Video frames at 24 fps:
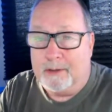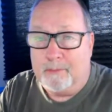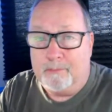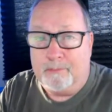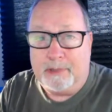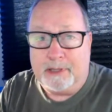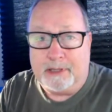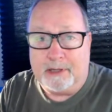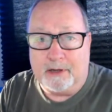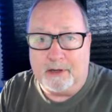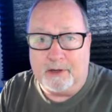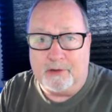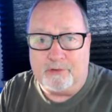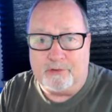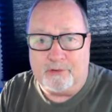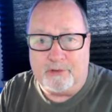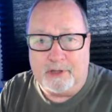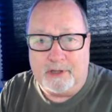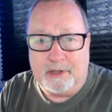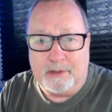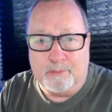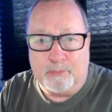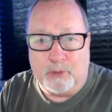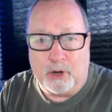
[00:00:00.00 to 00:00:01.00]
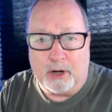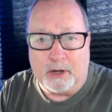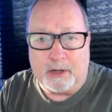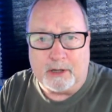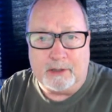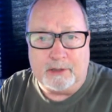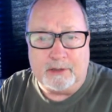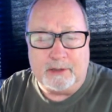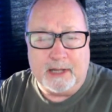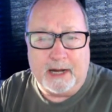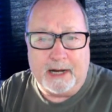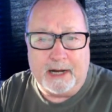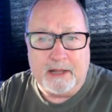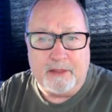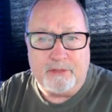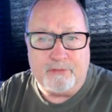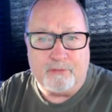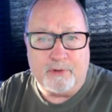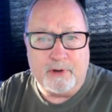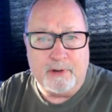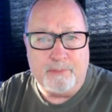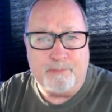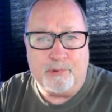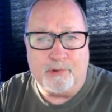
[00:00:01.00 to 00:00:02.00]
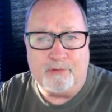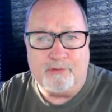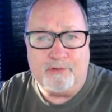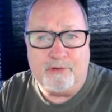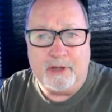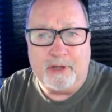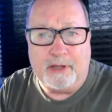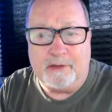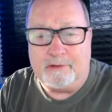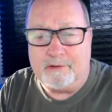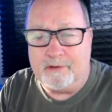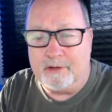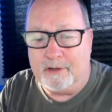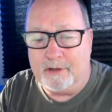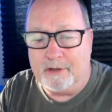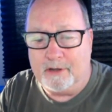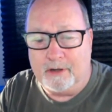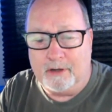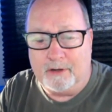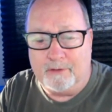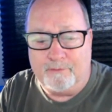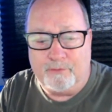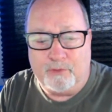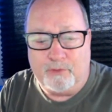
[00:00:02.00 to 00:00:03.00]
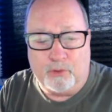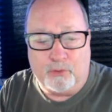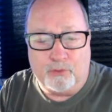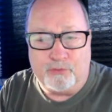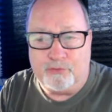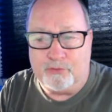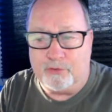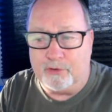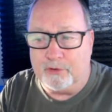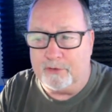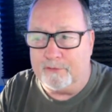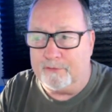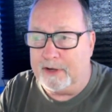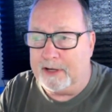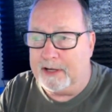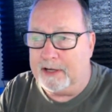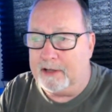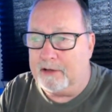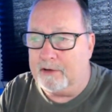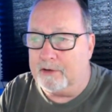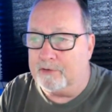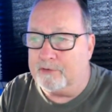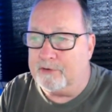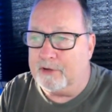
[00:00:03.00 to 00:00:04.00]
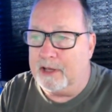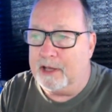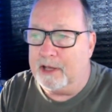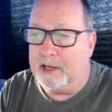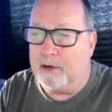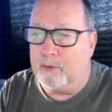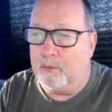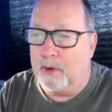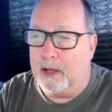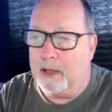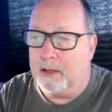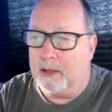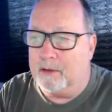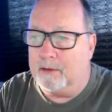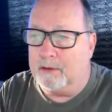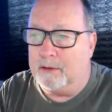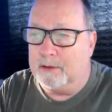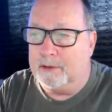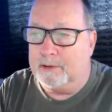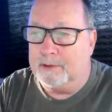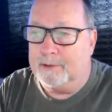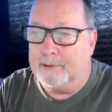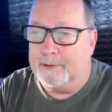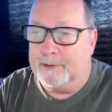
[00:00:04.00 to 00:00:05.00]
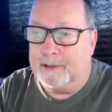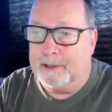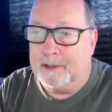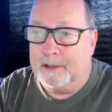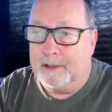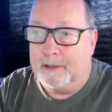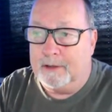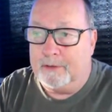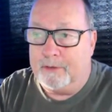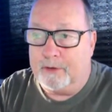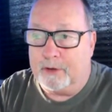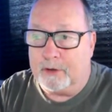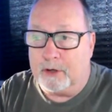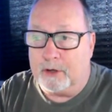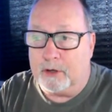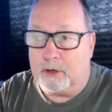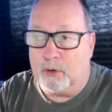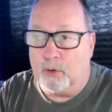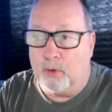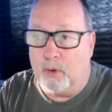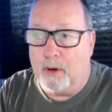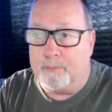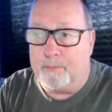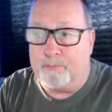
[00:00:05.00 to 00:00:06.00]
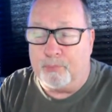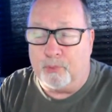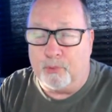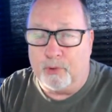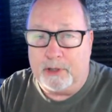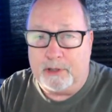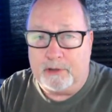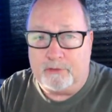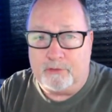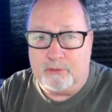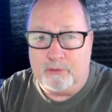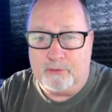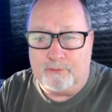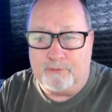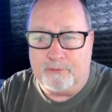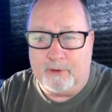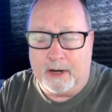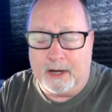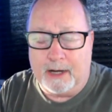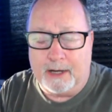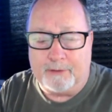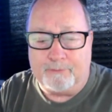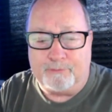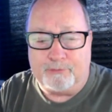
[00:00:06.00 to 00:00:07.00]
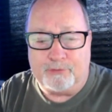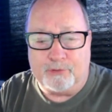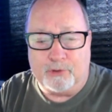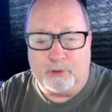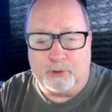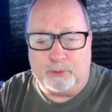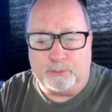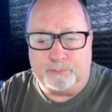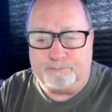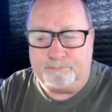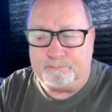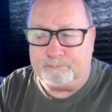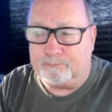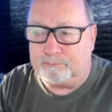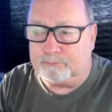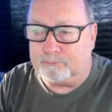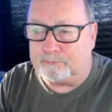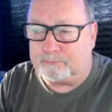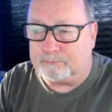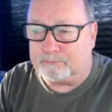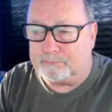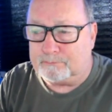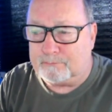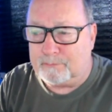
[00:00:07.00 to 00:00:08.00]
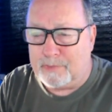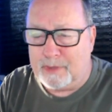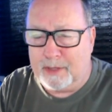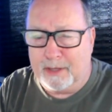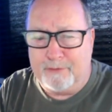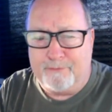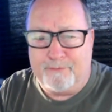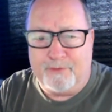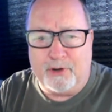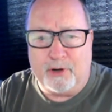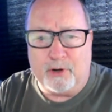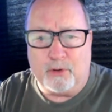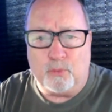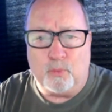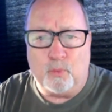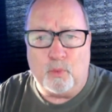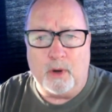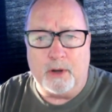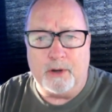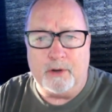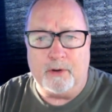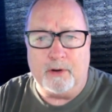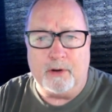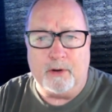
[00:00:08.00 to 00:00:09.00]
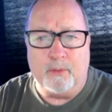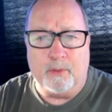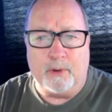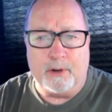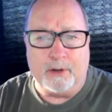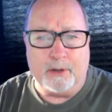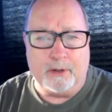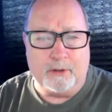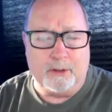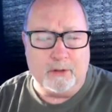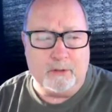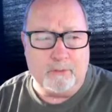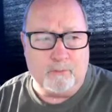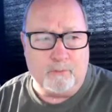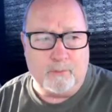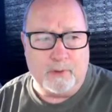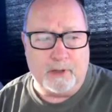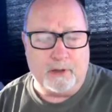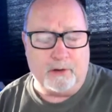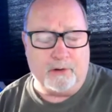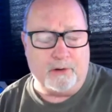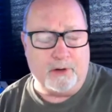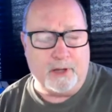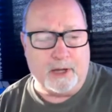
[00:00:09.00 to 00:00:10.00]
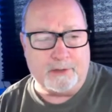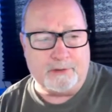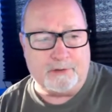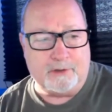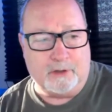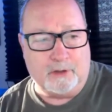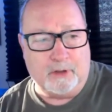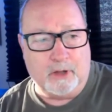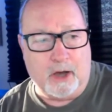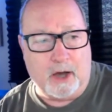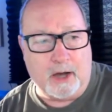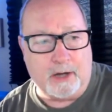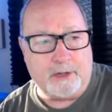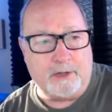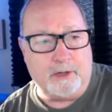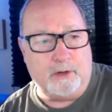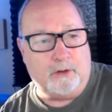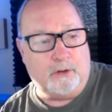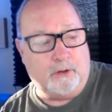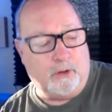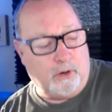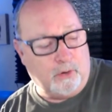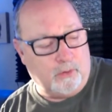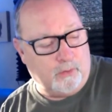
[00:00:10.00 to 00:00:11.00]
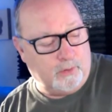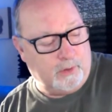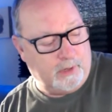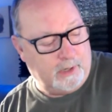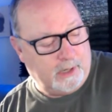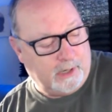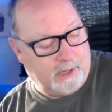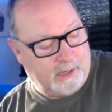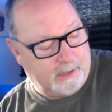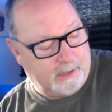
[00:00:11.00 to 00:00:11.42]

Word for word: because the market, 93% of those surveyed are saying, well, they're going to go up 0.25. So if you're wondering whether or not to lock your loan,